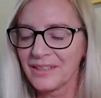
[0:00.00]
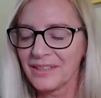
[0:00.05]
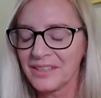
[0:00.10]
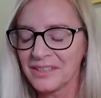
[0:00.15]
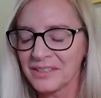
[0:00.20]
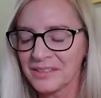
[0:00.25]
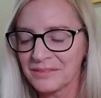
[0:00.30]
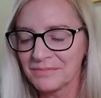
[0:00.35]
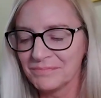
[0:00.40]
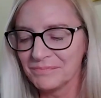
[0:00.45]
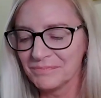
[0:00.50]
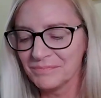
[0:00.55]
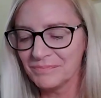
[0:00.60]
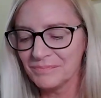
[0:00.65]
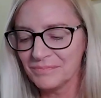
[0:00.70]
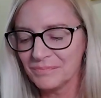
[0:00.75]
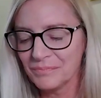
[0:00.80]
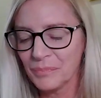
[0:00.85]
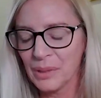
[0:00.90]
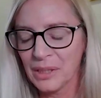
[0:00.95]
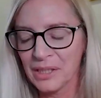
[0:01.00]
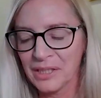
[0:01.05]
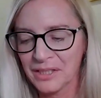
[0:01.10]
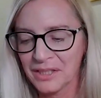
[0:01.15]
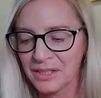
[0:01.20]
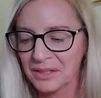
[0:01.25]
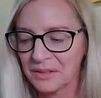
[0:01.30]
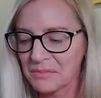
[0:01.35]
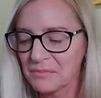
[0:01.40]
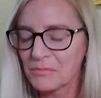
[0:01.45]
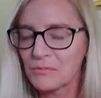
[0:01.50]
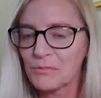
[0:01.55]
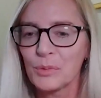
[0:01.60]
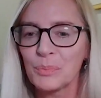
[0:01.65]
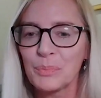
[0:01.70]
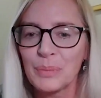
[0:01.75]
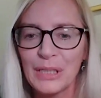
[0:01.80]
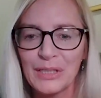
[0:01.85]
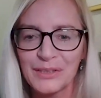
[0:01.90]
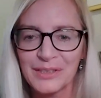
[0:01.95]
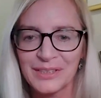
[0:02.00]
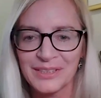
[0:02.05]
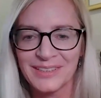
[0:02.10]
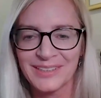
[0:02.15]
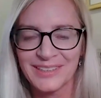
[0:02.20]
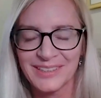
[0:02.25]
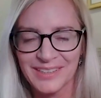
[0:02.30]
In my rebellion